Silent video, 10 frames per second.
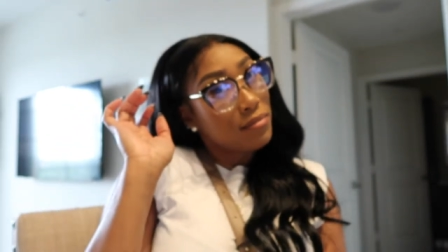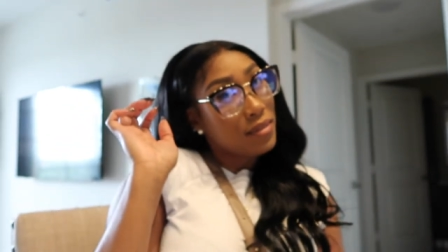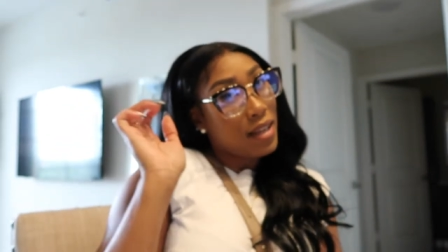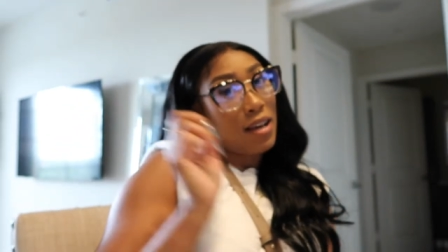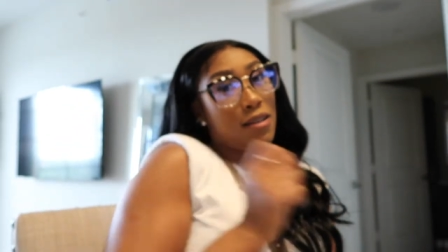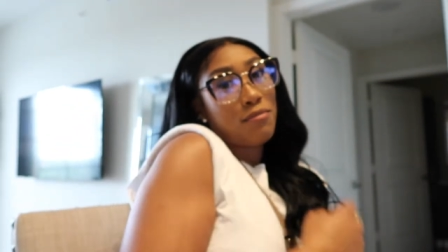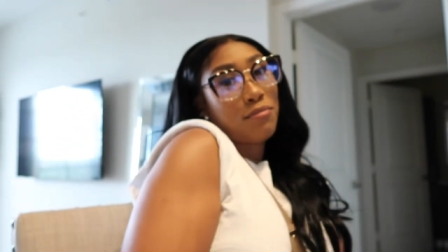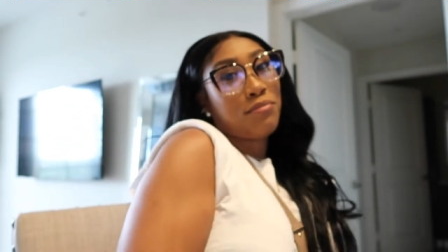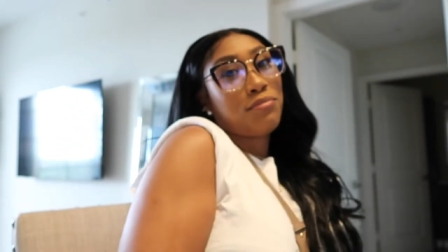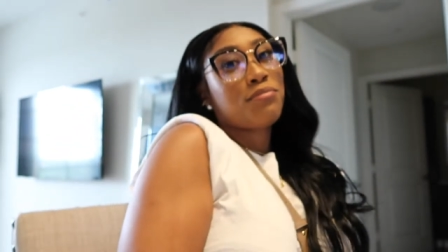Yeah,
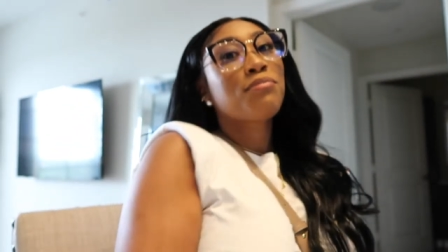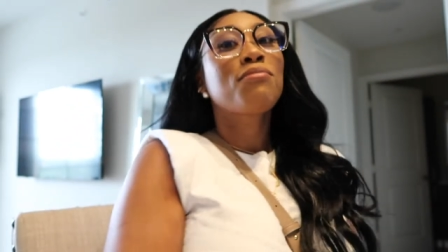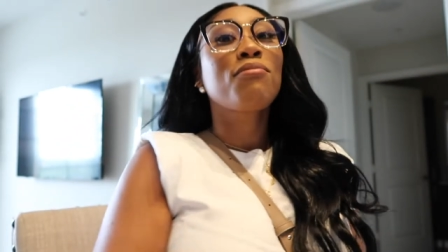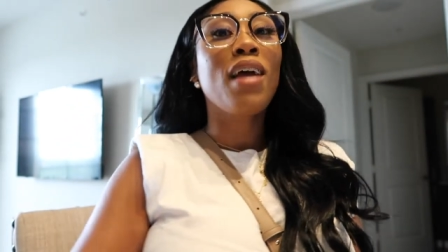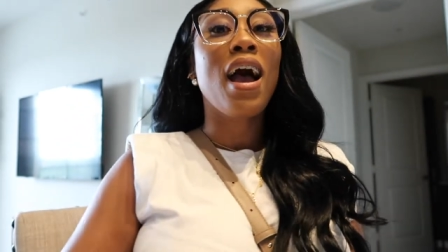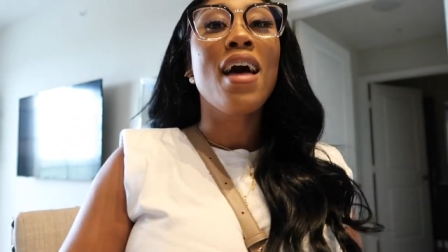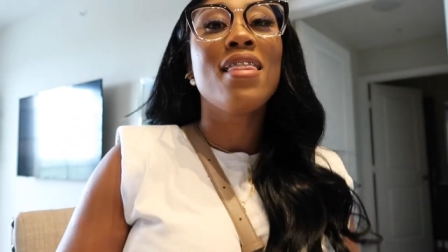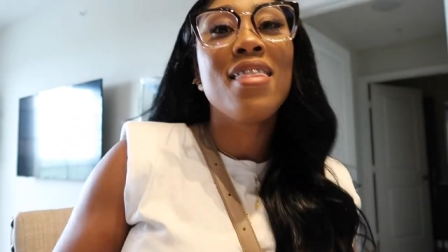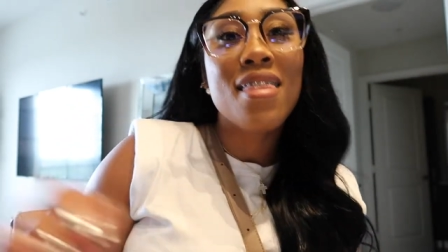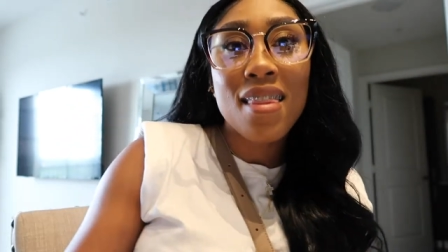
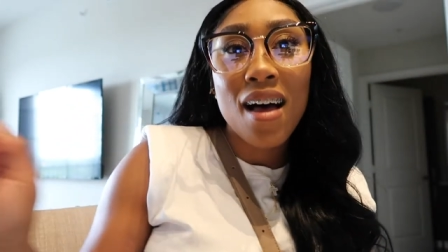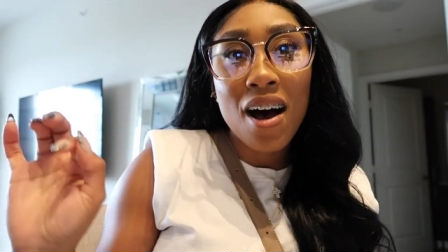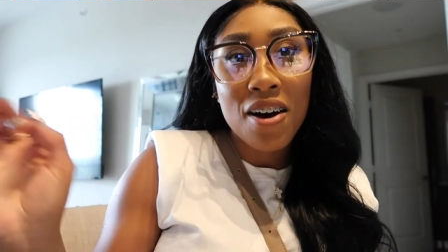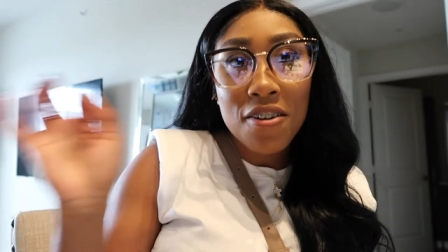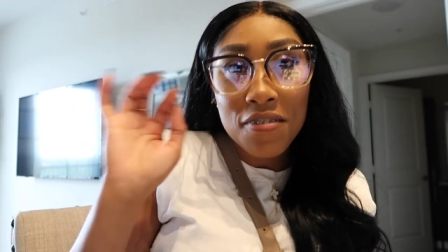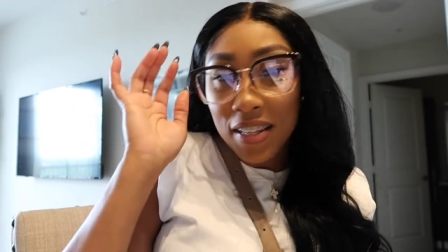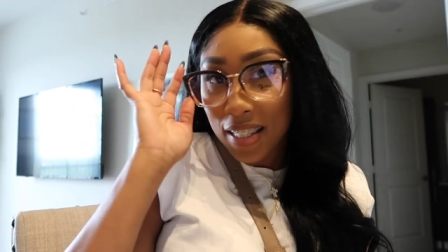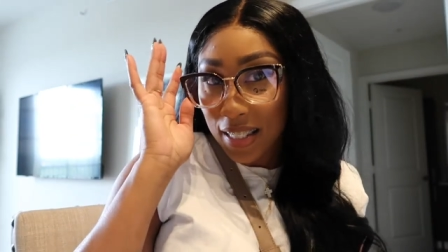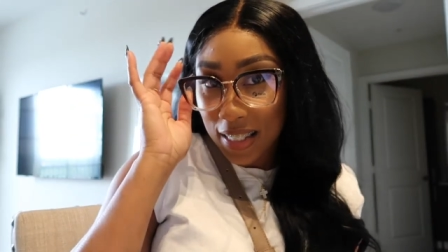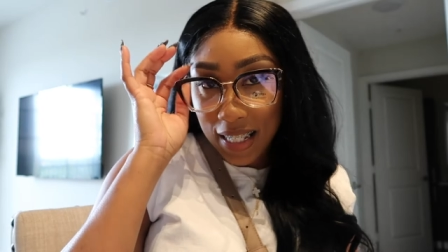love
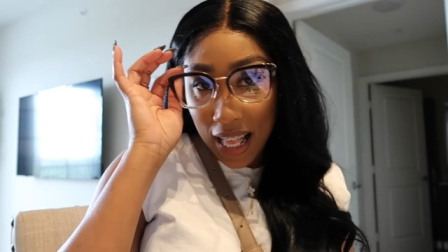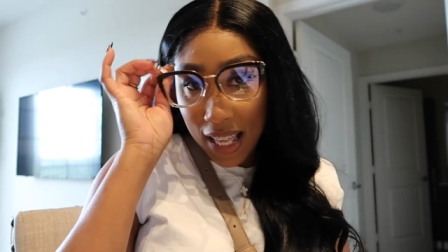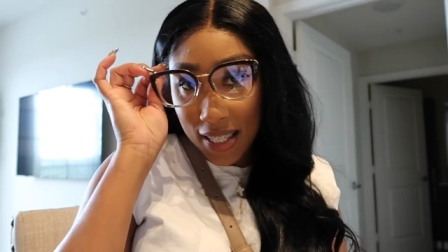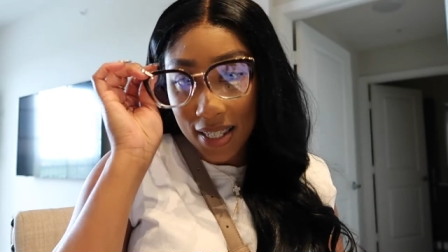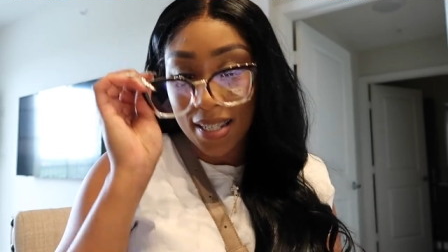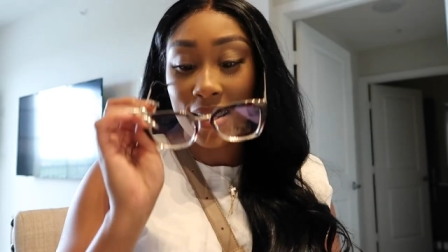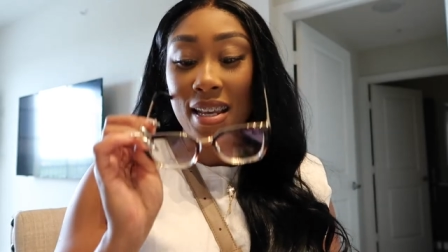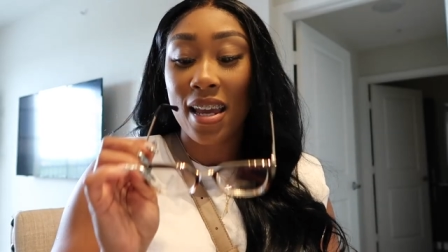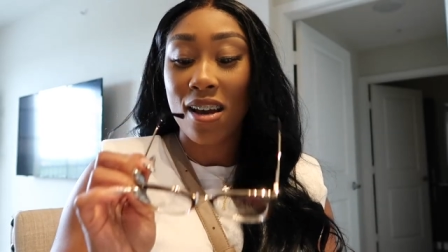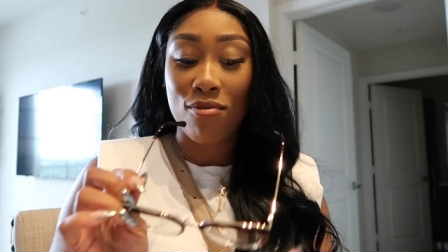these boxes.
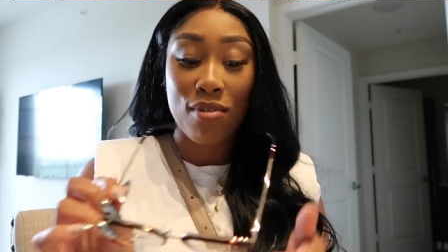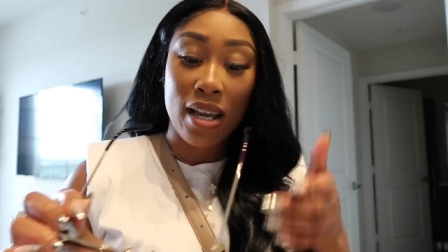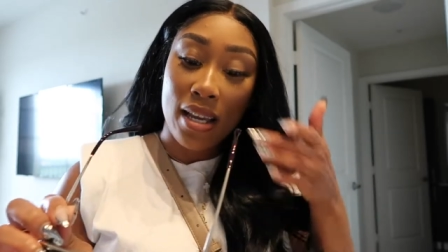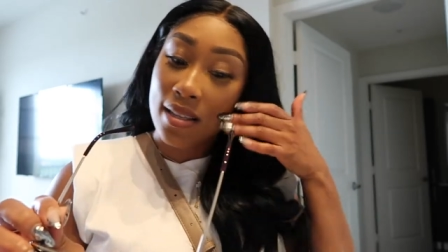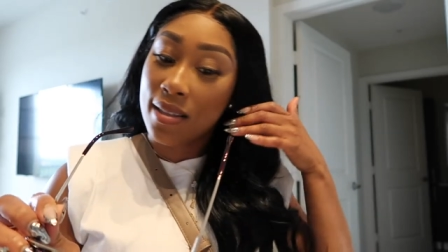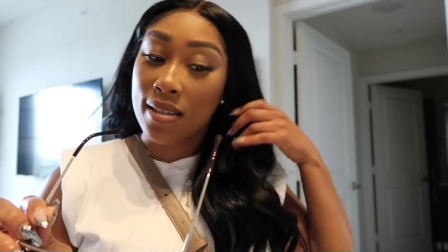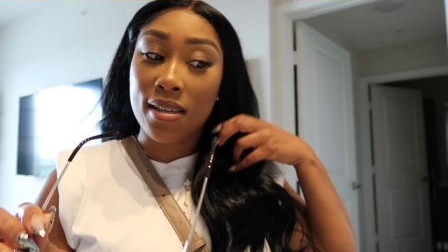I can't wait.